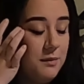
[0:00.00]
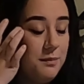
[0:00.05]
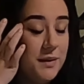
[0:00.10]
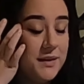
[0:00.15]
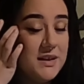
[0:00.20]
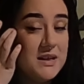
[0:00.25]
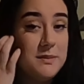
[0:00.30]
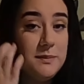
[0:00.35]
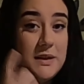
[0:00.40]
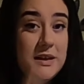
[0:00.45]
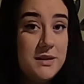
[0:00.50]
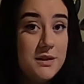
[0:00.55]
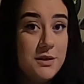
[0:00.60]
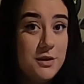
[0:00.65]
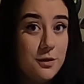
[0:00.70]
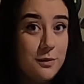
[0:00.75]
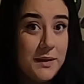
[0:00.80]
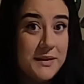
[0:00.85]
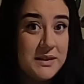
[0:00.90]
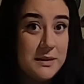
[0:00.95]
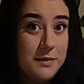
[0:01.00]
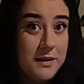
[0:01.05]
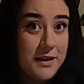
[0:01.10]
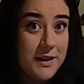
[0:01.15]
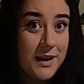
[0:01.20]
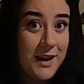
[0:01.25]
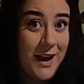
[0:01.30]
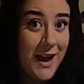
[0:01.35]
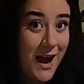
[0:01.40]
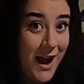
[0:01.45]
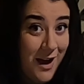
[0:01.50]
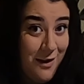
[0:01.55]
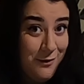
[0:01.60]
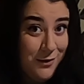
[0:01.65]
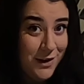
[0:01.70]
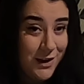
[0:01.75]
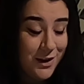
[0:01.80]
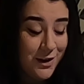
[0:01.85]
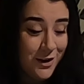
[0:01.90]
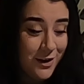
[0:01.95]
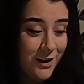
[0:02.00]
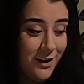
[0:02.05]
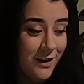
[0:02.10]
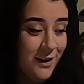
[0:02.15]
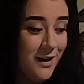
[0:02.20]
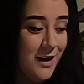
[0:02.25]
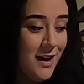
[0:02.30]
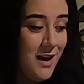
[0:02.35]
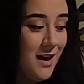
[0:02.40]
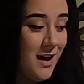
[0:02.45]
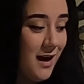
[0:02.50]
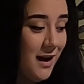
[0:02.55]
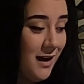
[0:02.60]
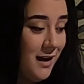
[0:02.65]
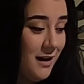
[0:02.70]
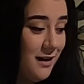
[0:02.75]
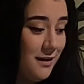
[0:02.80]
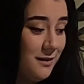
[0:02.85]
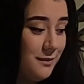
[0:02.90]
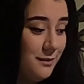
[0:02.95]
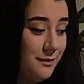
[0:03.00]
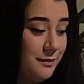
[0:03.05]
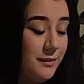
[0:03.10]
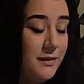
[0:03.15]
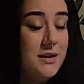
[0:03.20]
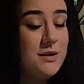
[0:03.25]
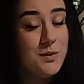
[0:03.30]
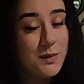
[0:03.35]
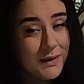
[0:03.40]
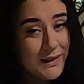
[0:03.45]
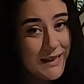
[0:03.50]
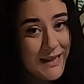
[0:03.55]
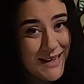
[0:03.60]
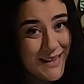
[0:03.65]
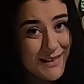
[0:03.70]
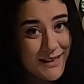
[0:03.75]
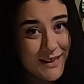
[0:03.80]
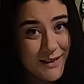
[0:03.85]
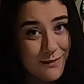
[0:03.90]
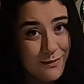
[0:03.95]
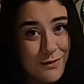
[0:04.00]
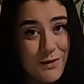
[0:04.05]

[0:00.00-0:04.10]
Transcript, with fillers: But this pizza dough recipe that I have here is really easy.